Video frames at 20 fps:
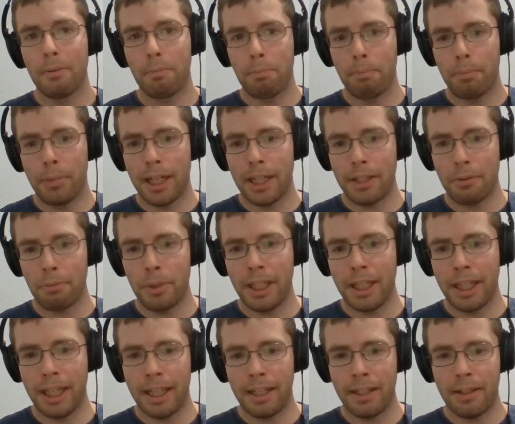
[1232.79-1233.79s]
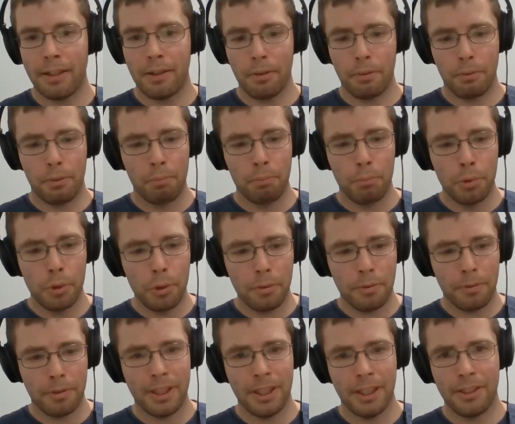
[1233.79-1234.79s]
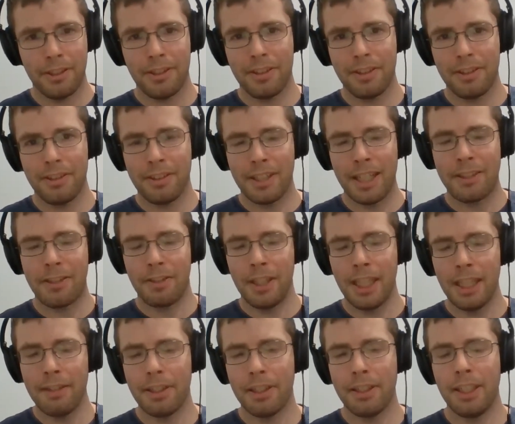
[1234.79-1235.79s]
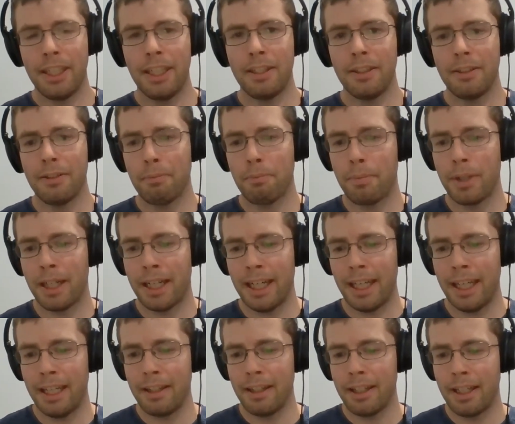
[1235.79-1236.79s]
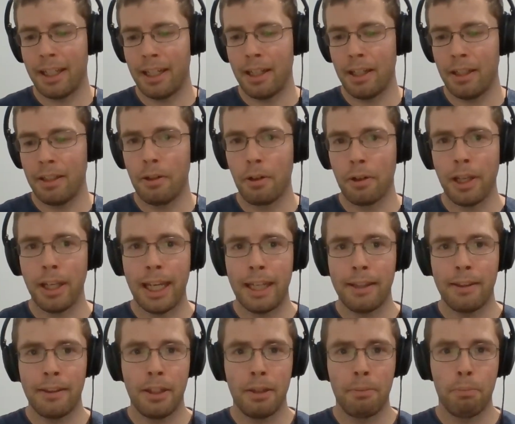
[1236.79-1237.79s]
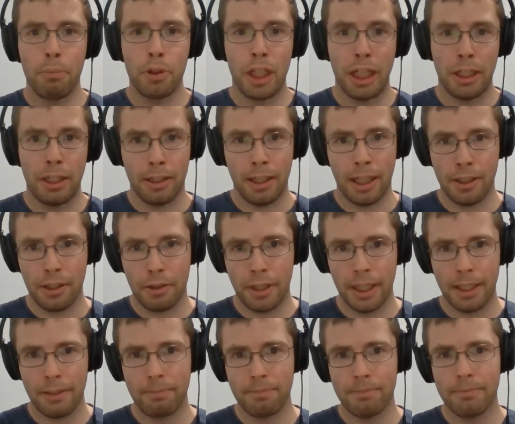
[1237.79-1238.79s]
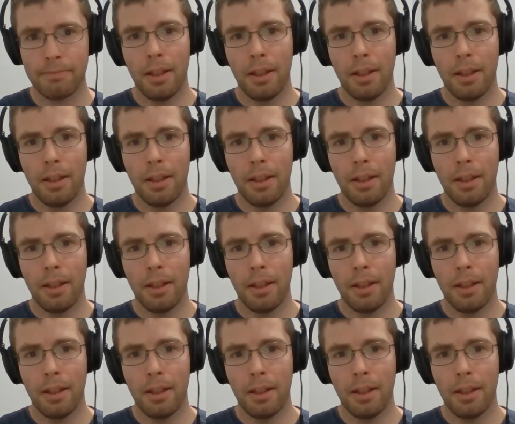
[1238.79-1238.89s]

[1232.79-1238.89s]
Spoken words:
But we can remove this sensitivity by looking at the projected clustering.